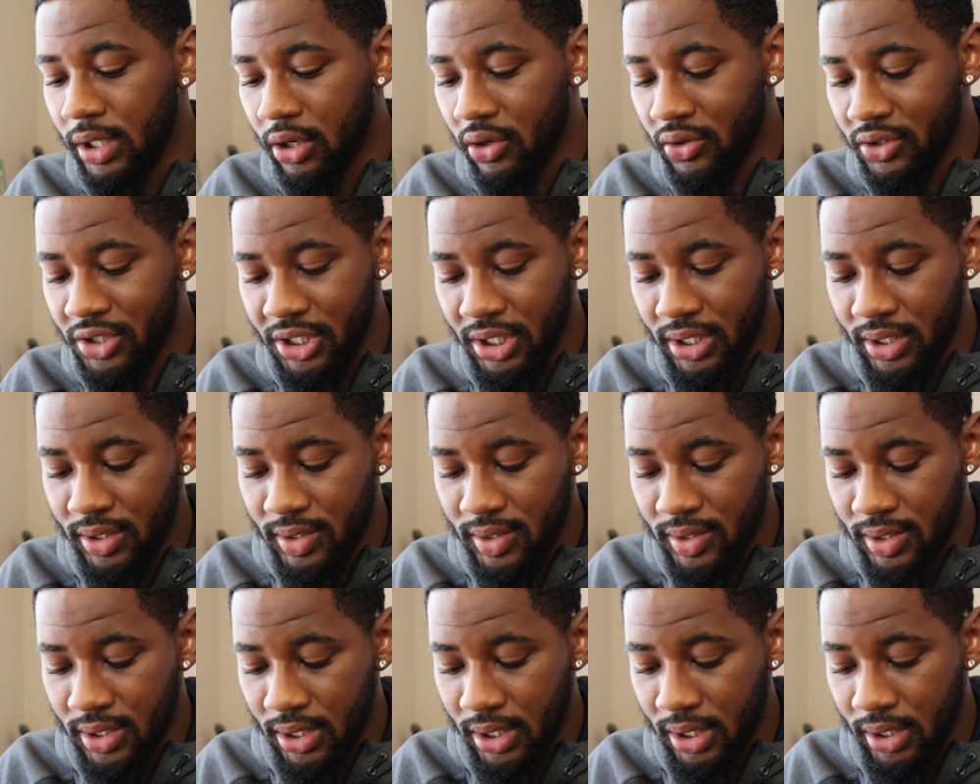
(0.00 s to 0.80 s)
no
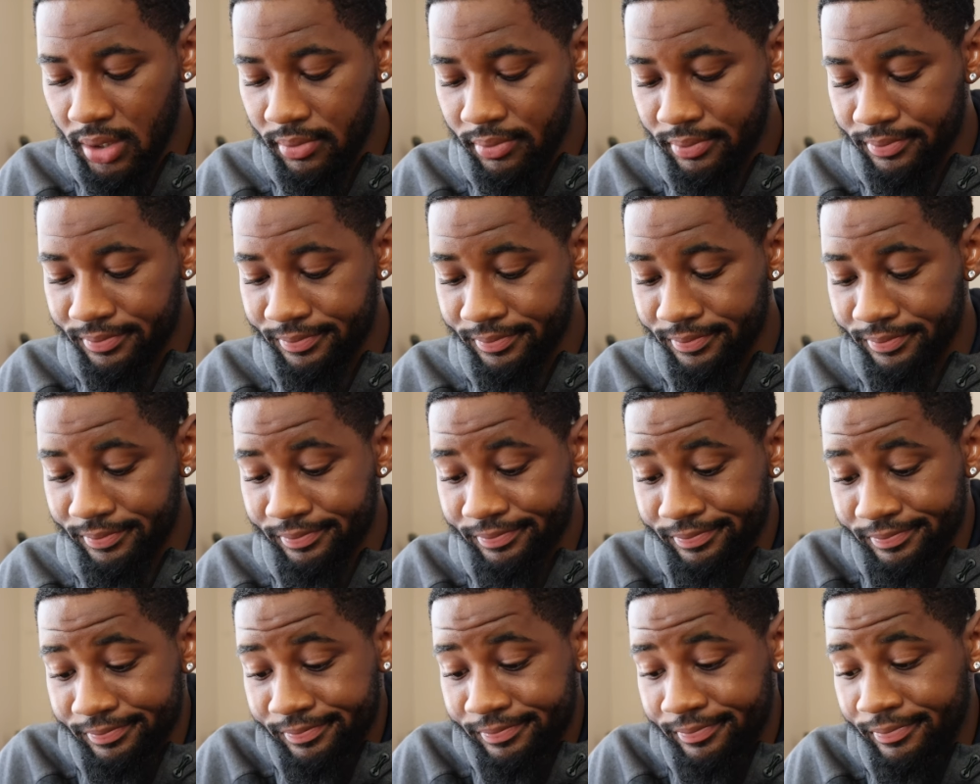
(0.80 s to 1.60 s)
cheeses in it.
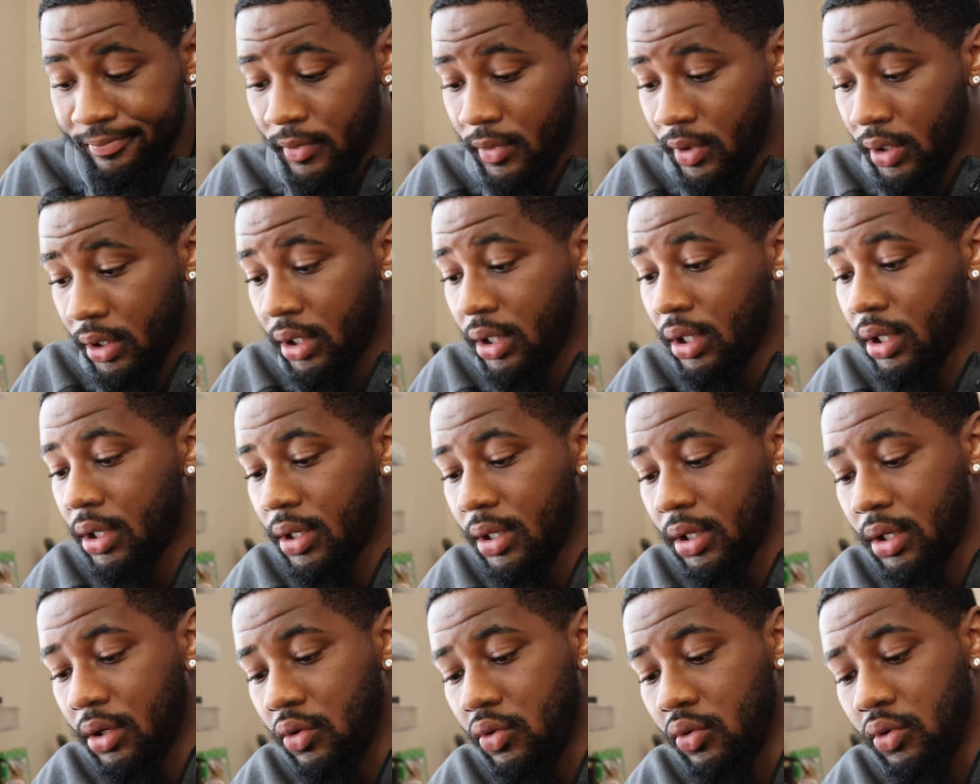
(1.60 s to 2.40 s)

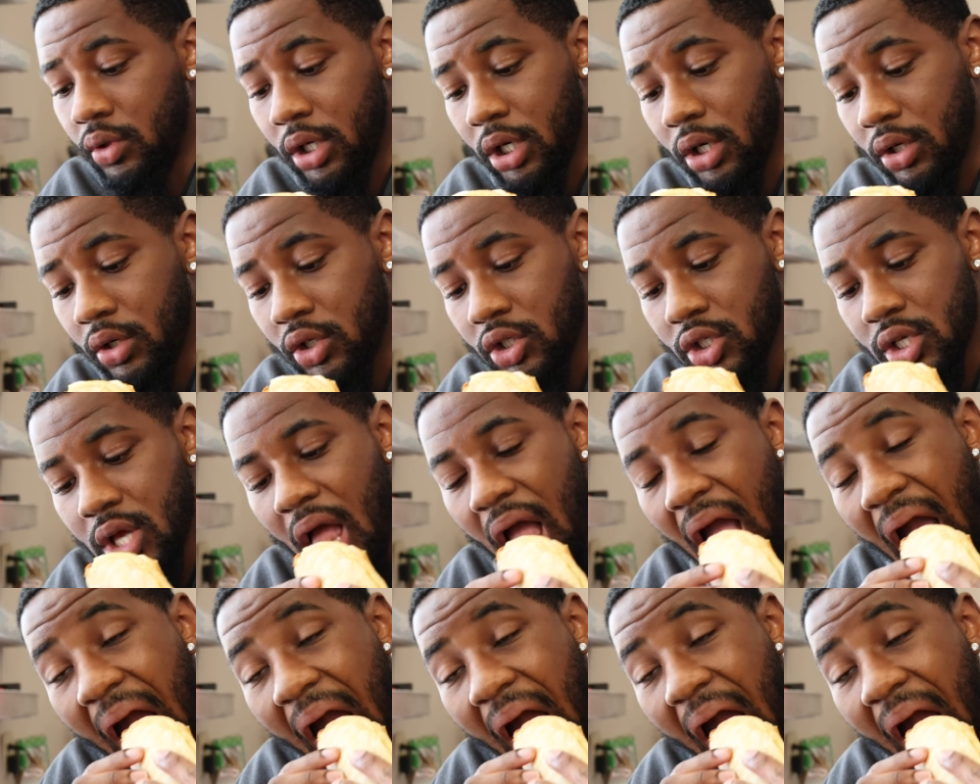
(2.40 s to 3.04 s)
Who knows?